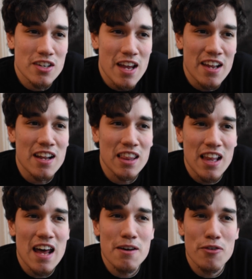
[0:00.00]
and a
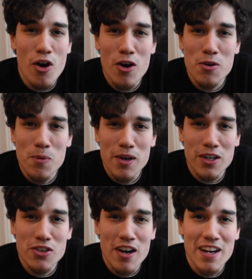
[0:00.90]
lot of hard
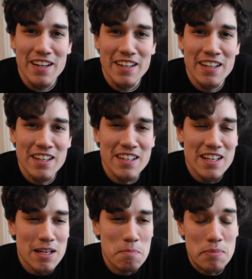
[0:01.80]
work trying to
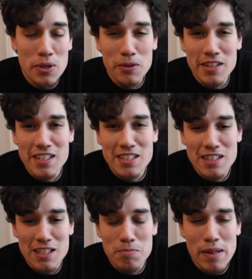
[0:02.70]
build
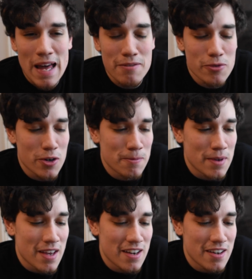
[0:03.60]
this platform,
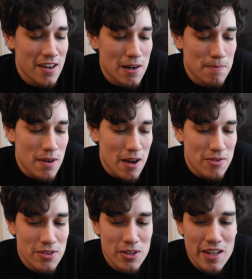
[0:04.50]
and I
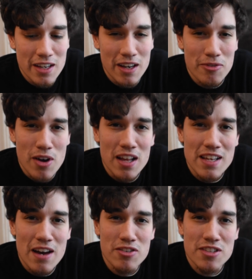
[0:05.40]
feel like I
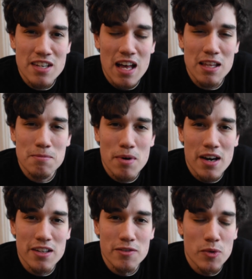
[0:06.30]
finally have a solid
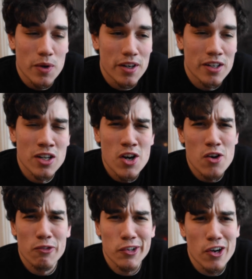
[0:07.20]
body of work,
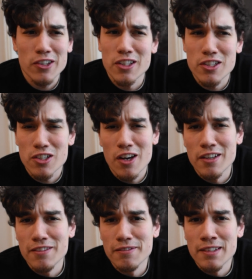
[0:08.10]
regardless
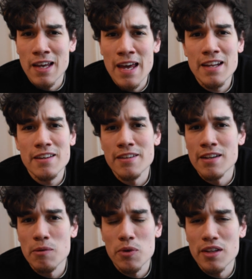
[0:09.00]
on any of the
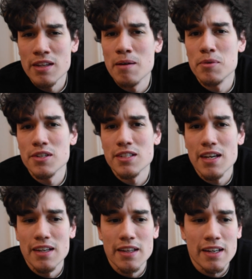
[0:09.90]
what numbers
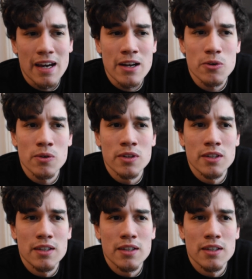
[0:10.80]
say. Like, I don't